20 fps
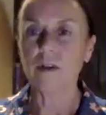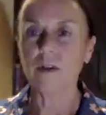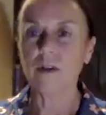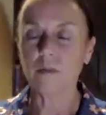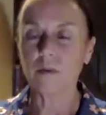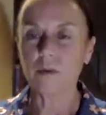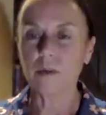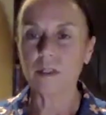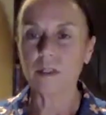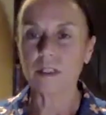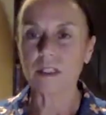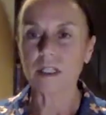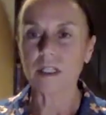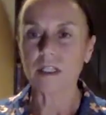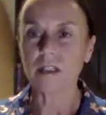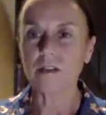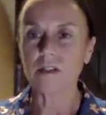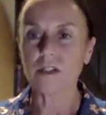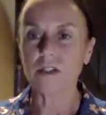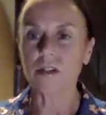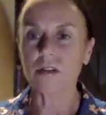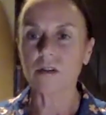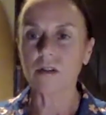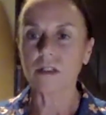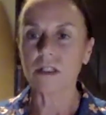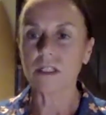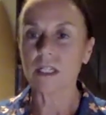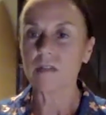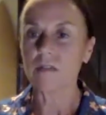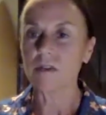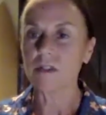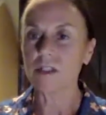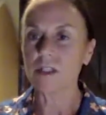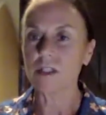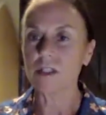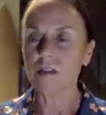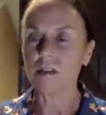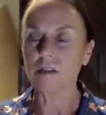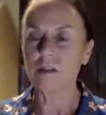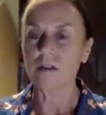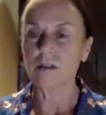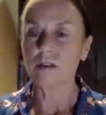good points. Thank you, Stuart. David, to you.